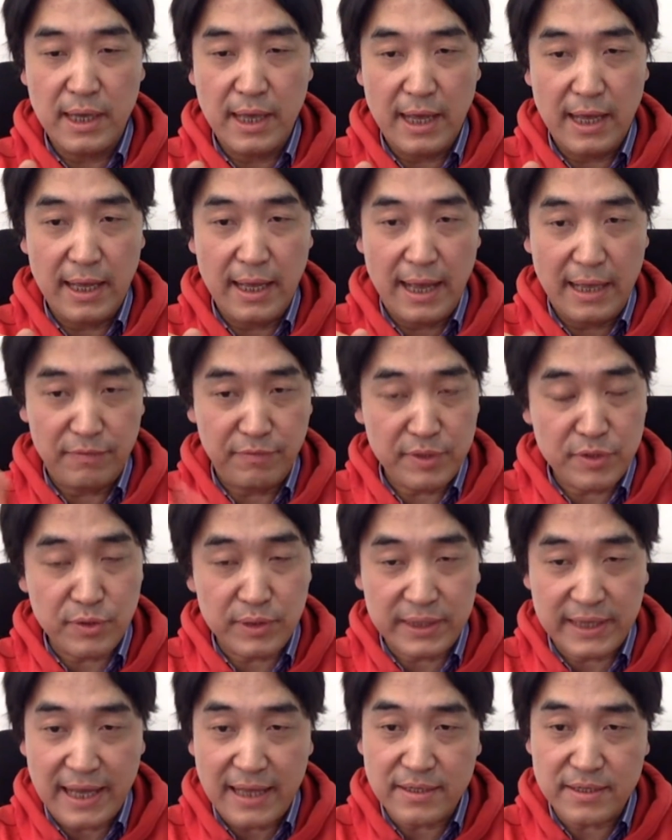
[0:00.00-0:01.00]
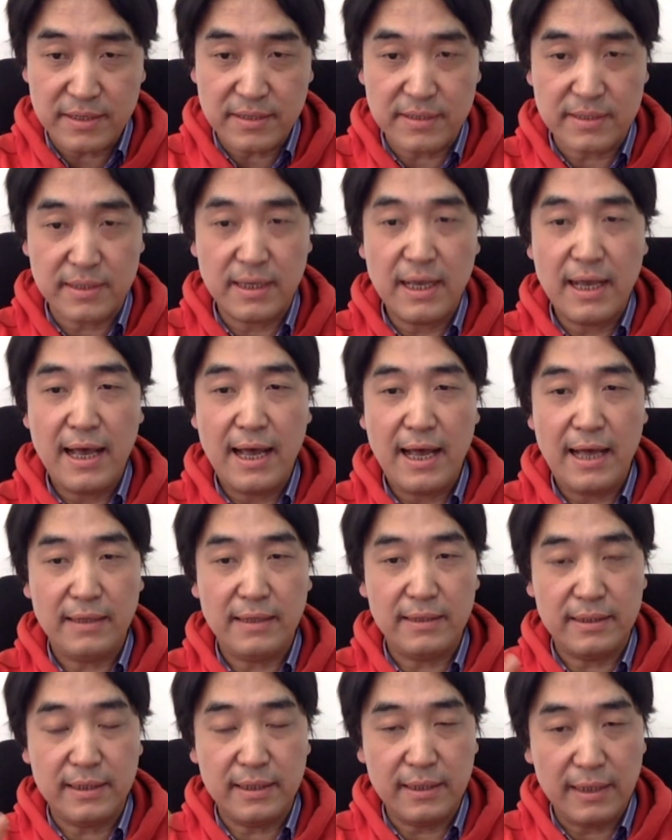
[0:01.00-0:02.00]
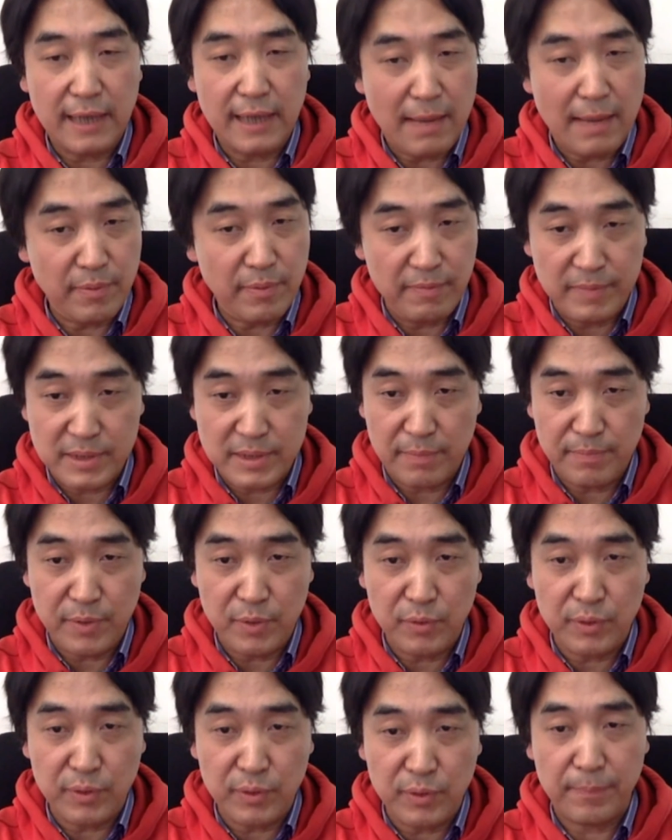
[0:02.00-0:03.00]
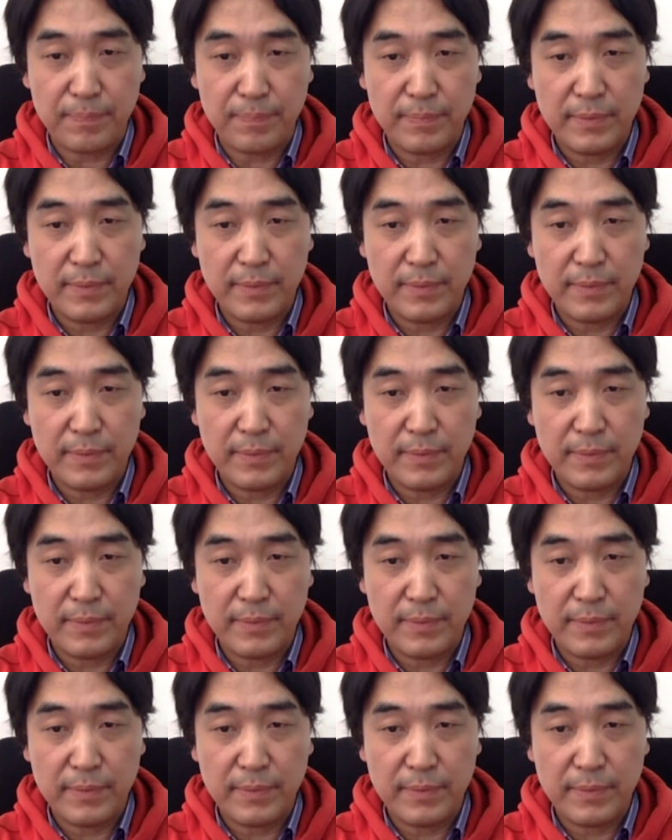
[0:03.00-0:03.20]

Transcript: artificial intelligence and high-performance computing.